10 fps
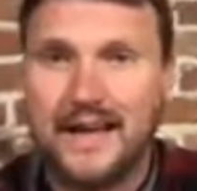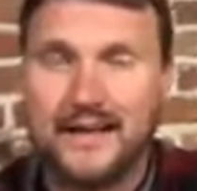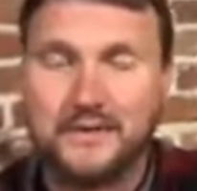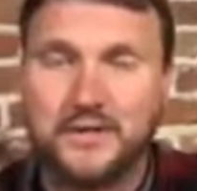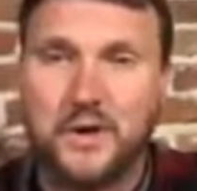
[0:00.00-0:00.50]

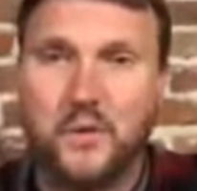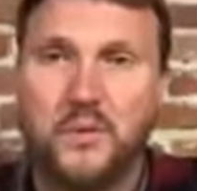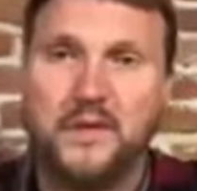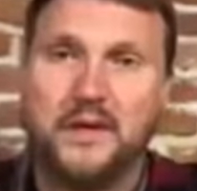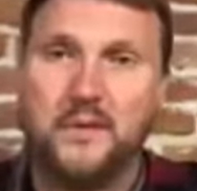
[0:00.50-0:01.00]
And so
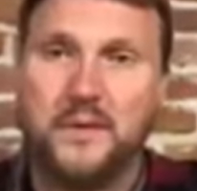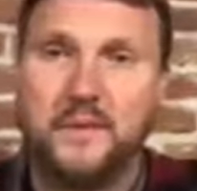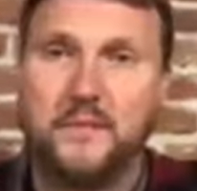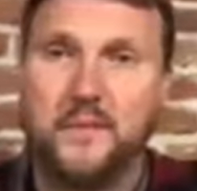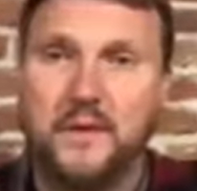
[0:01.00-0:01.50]
with a with
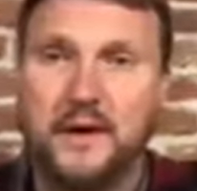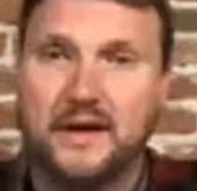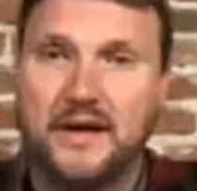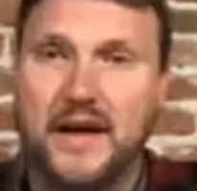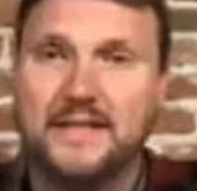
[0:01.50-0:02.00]
a with
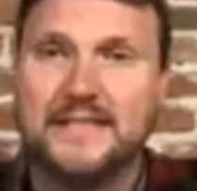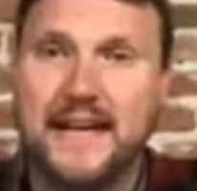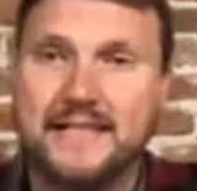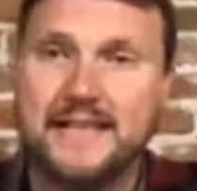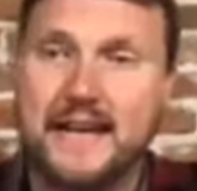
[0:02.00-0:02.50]
a
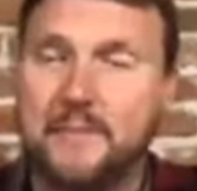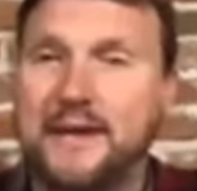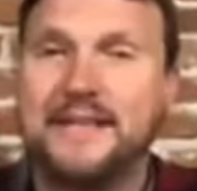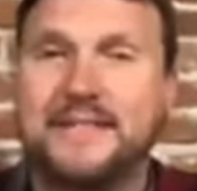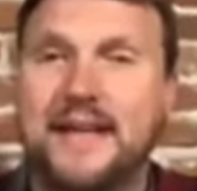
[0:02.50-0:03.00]
contact
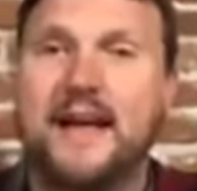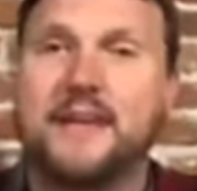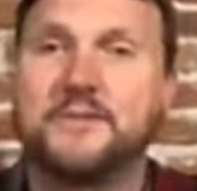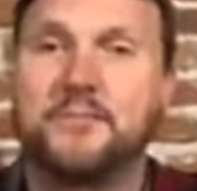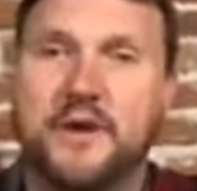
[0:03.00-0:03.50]
database
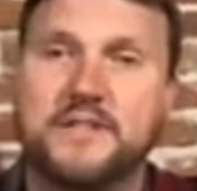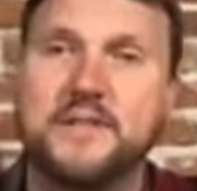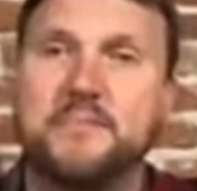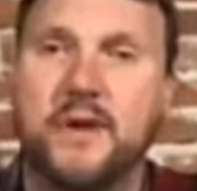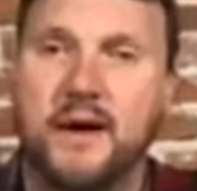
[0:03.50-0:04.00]
size
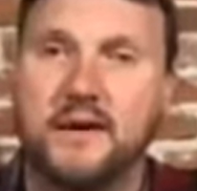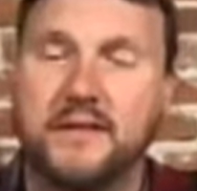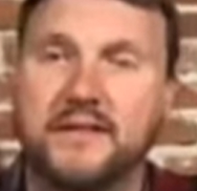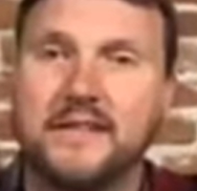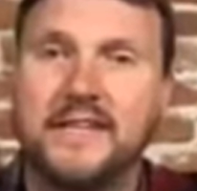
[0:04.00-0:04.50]
pricing
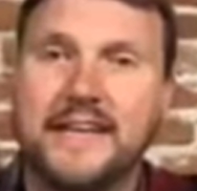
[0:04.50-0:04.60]
model,